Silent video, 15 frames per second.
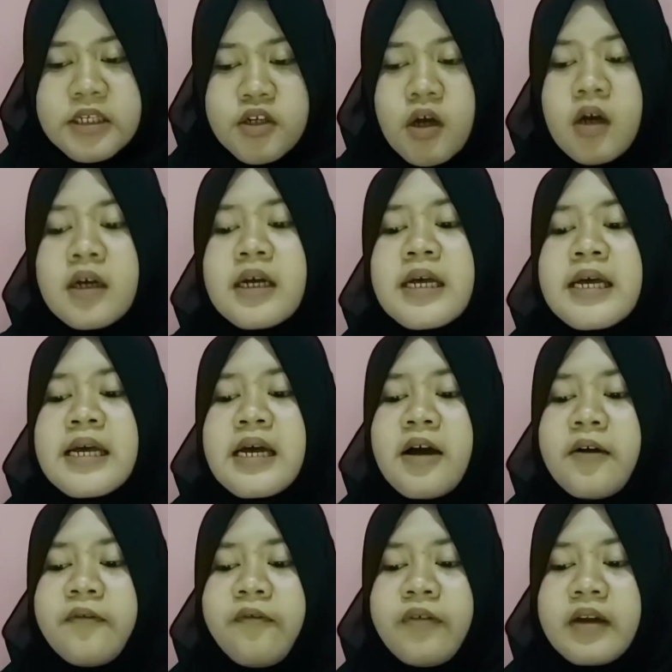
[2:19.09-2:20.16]
song,
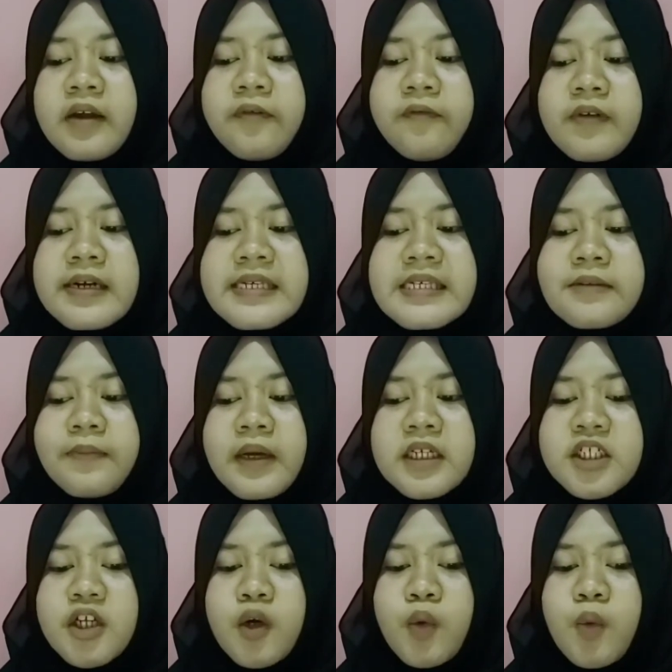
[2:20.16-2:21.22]
the first
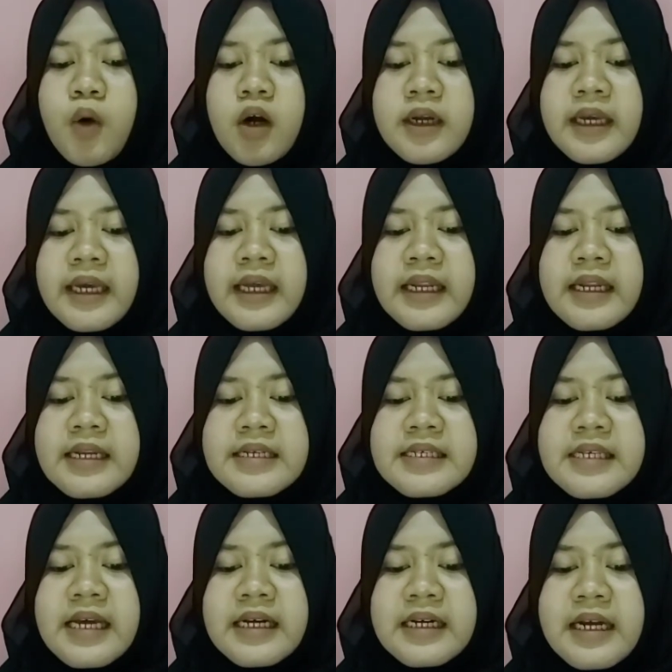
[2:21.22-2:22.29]
major work in the
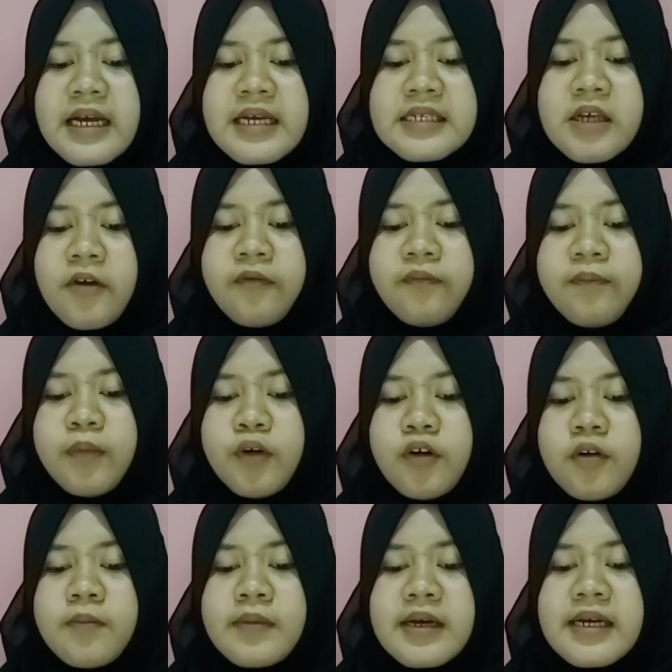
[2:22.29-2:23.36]
series of
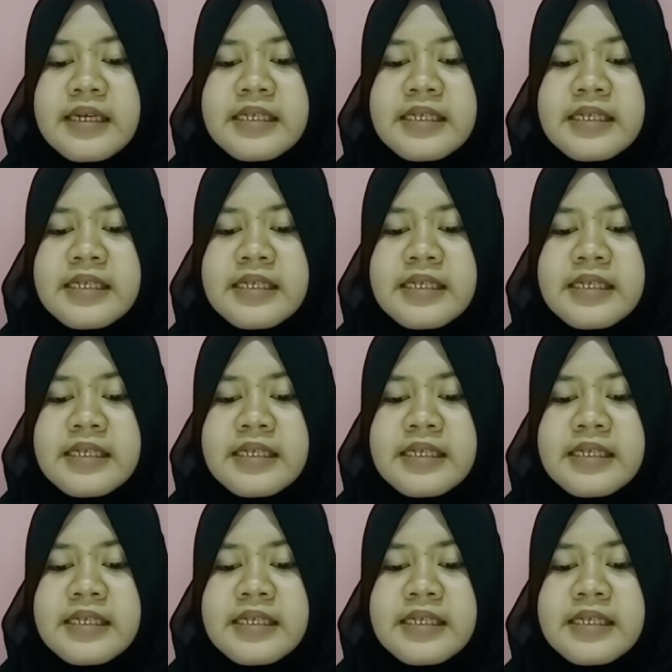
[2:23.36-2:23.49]
poems